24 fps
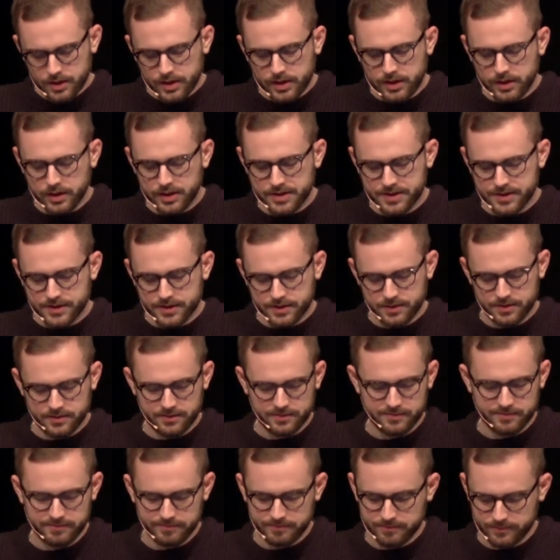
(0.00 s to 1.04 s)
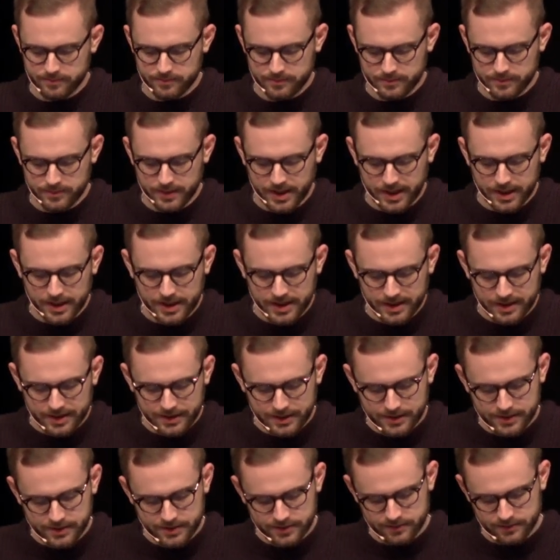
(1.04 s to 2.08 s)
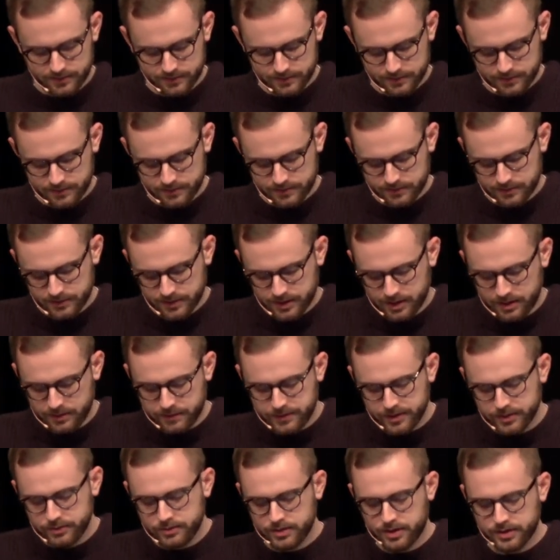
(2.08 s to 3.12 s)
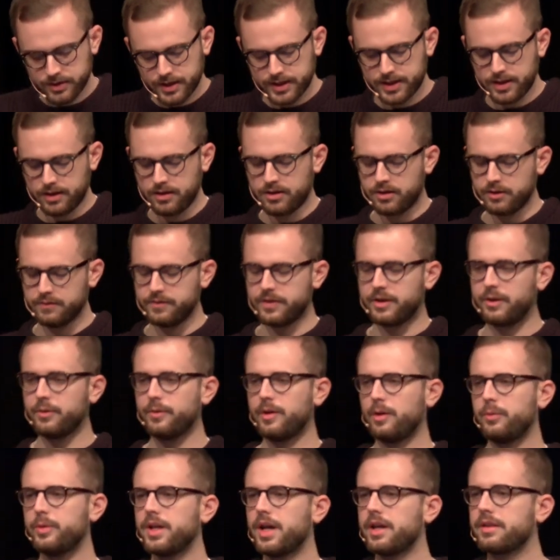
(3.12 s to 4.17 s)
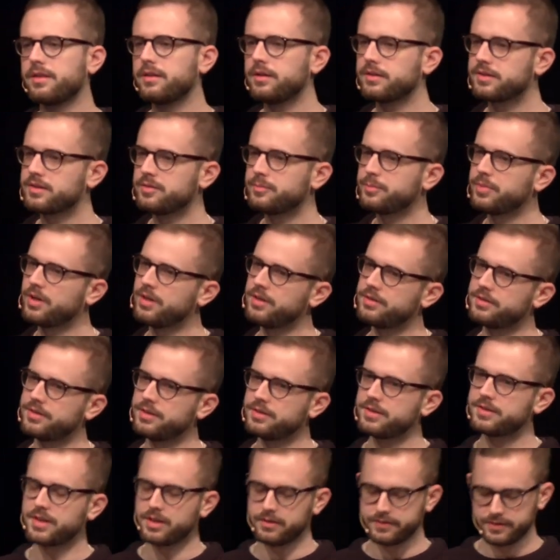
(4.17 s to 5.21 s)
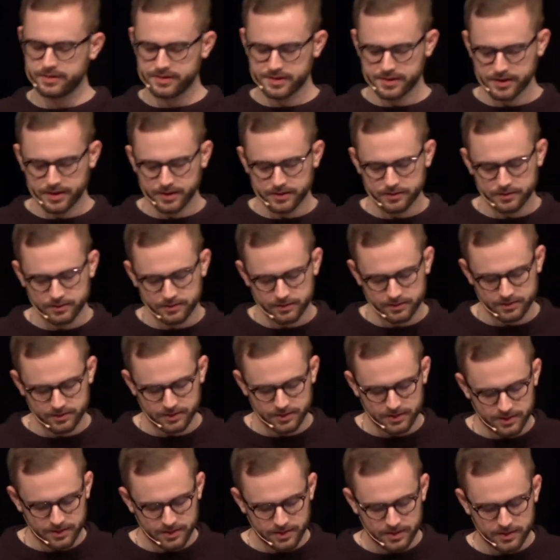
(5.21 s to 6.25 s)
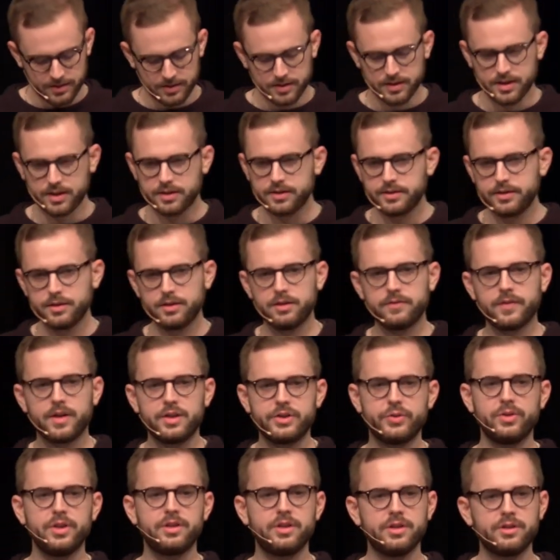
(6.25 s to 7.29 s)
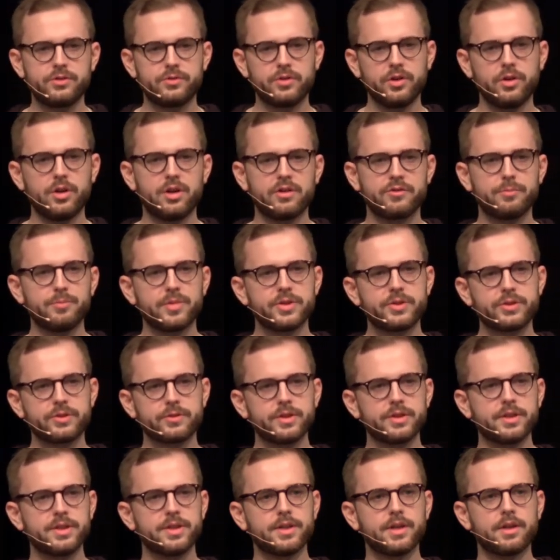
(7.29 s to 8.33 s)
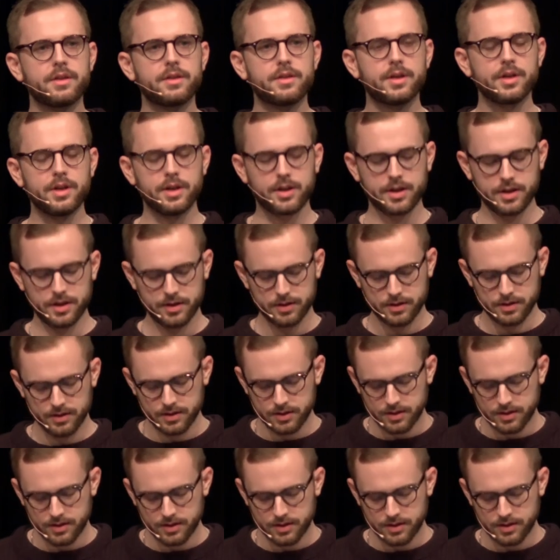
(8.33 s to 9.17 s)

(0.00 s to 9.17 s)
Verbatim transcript: And geeks, like us, often do not get along very well with ethics and politics, I have to say, until eventually they grow enough maturity, I think,